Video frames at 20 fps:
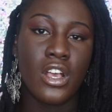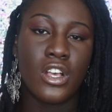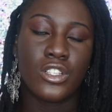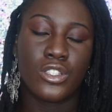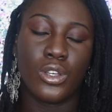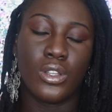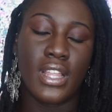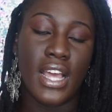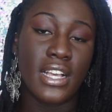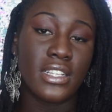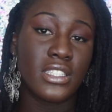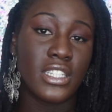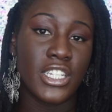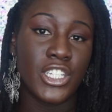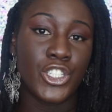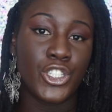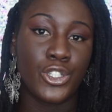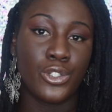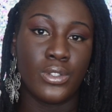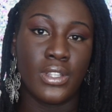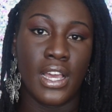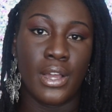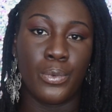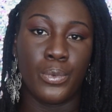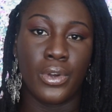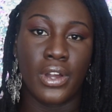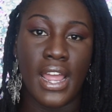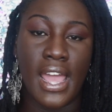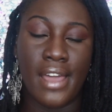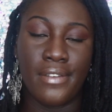So that's the issue that
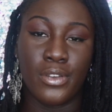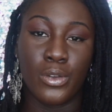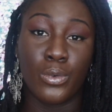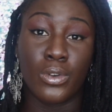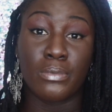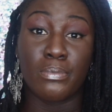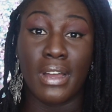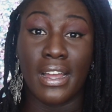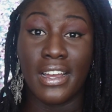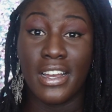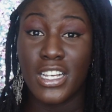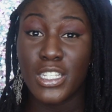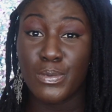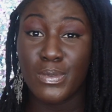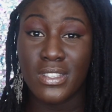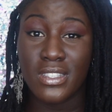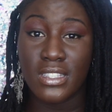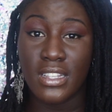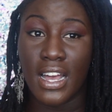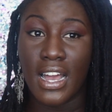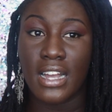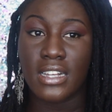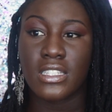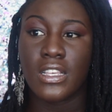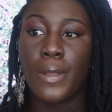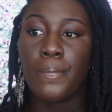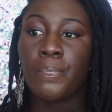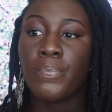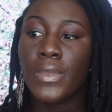we're having with my husband's locks.